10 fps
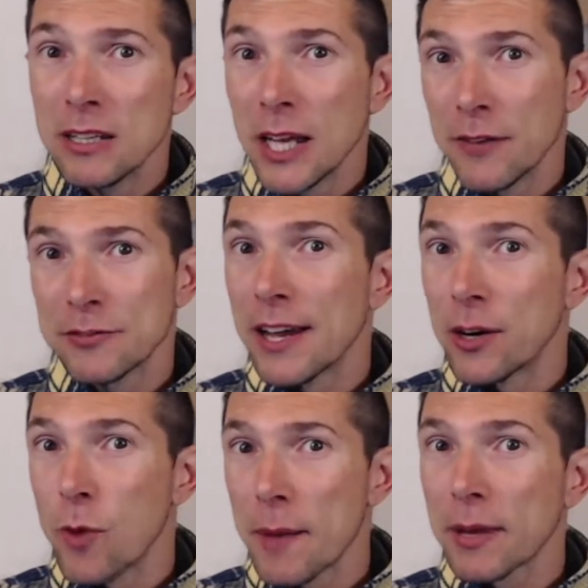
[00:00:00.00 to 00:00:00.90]
if their
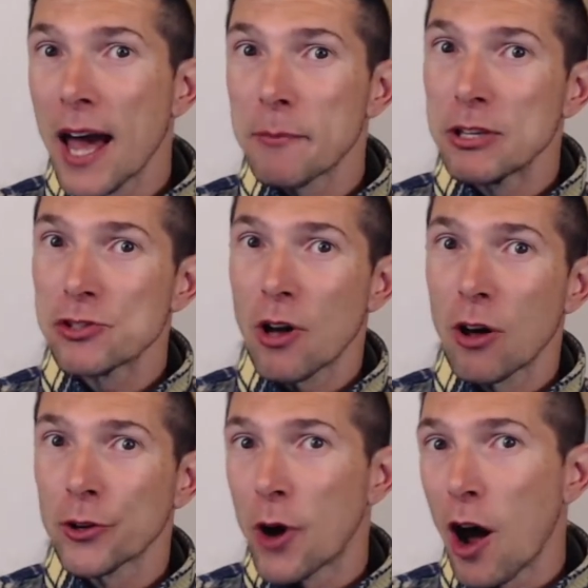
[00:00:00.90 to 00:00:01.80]
webcam is
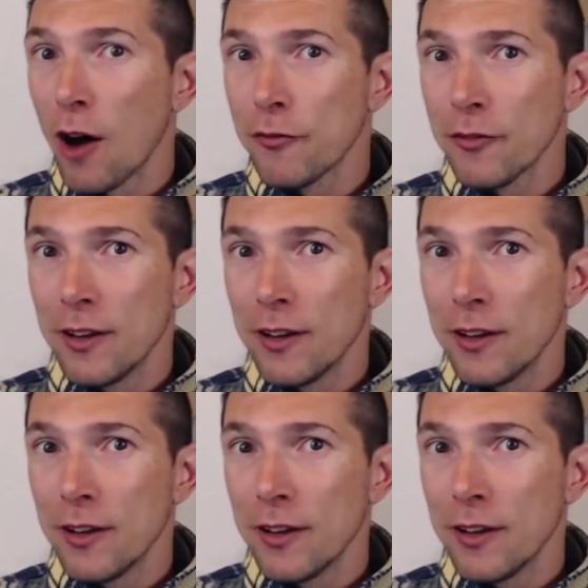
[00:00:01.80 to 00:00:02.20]
on or off